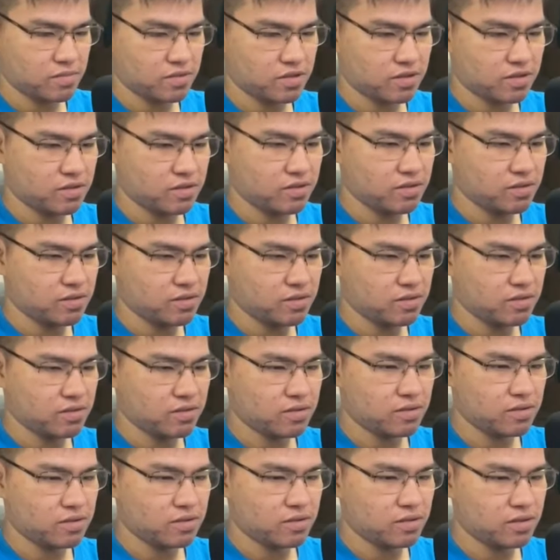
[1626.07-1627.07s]

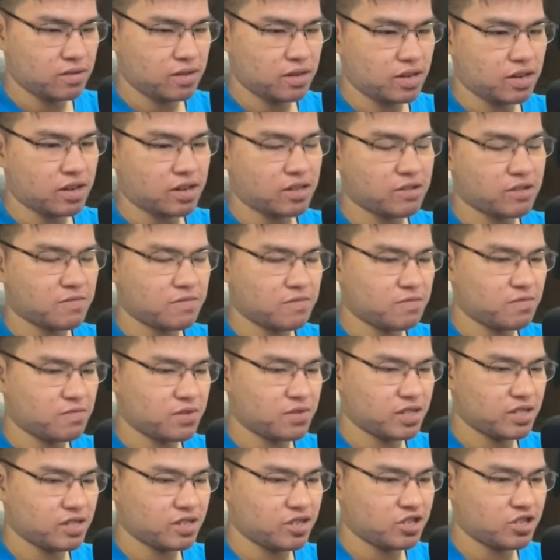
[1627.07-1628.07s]
Uh, yeah, it's
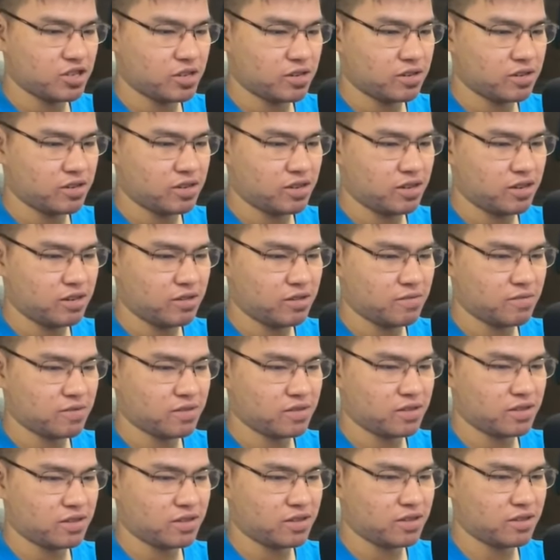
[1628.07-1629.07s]
really chunky. What
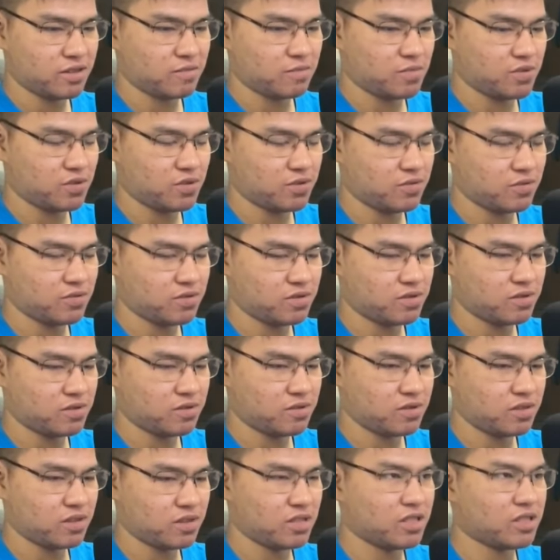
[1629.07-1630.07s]
the heck, bro? The,
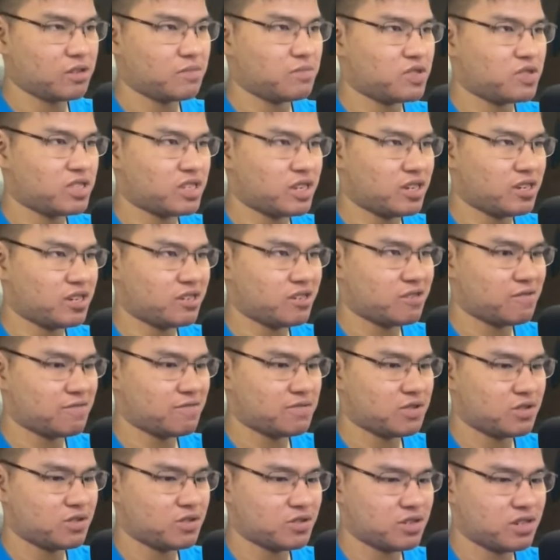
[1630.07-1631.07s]
the limitation of
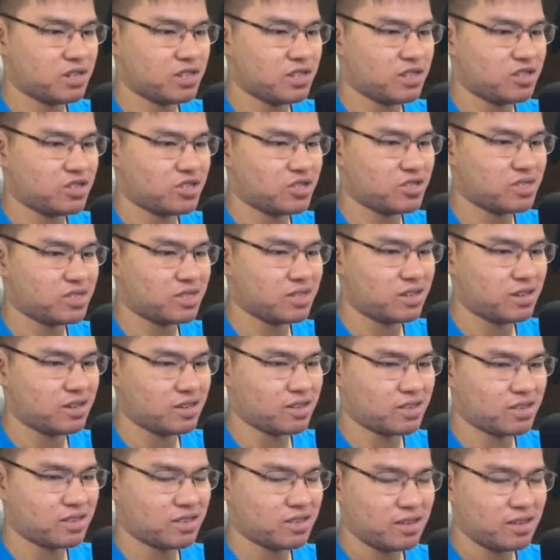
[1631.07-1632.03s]
the articulation sucks.